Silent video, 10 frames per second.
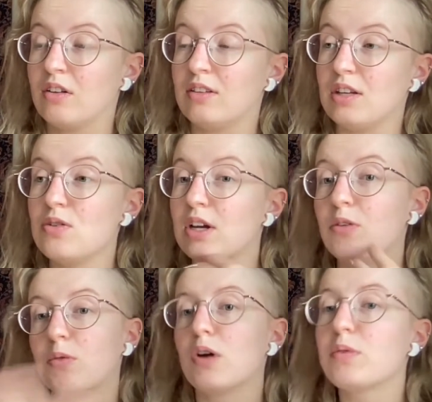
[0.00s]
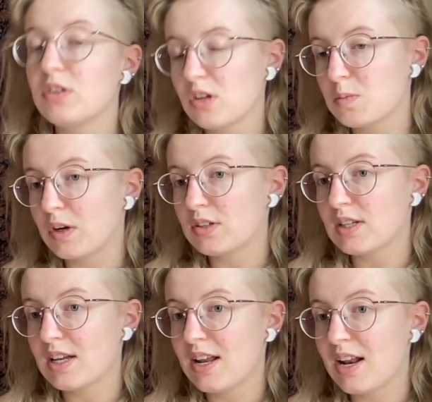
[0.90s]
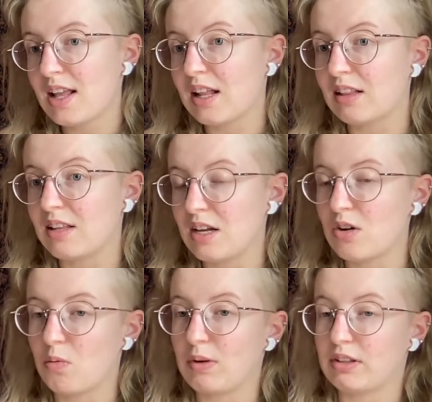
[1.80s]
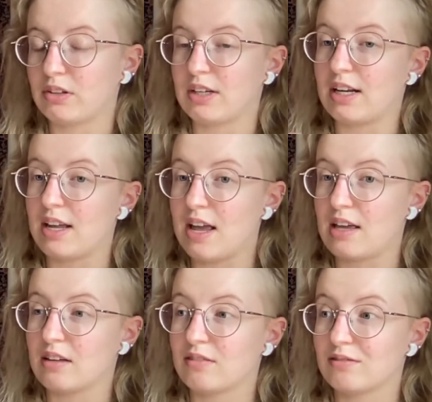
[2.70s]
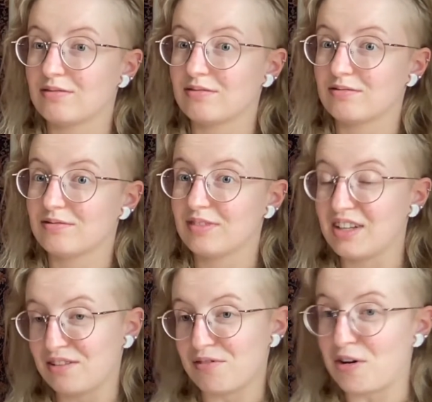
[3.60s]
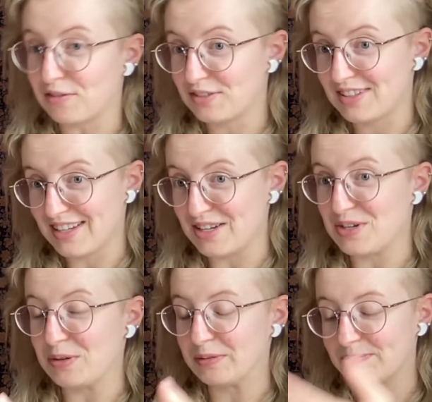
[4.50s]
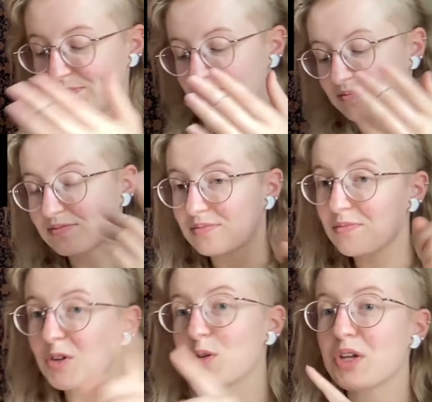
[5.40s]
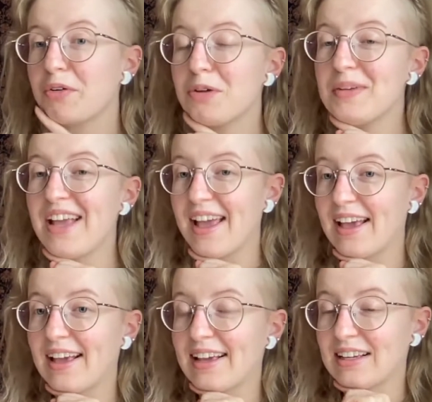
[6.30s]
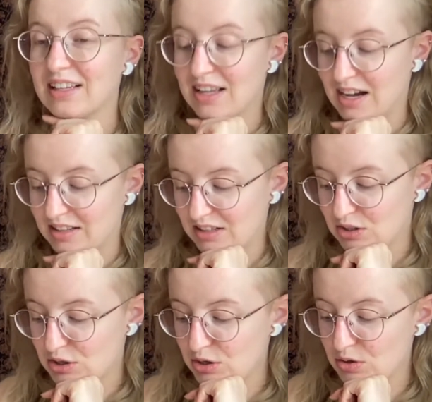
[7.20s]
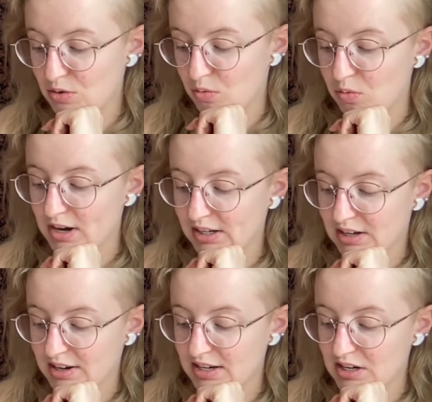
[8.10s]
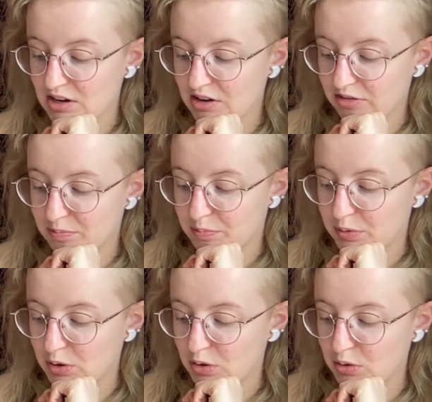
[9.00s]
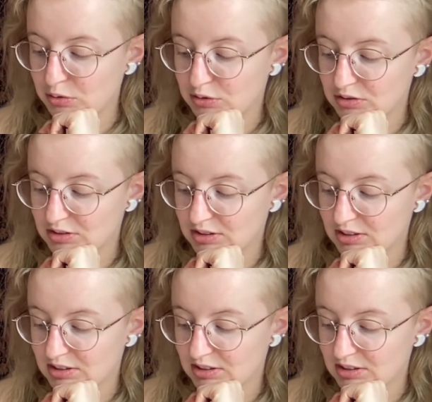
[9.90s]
you can work with this person and that they know what they're getting involved into. So that would be A. And then 2, what kind of post-call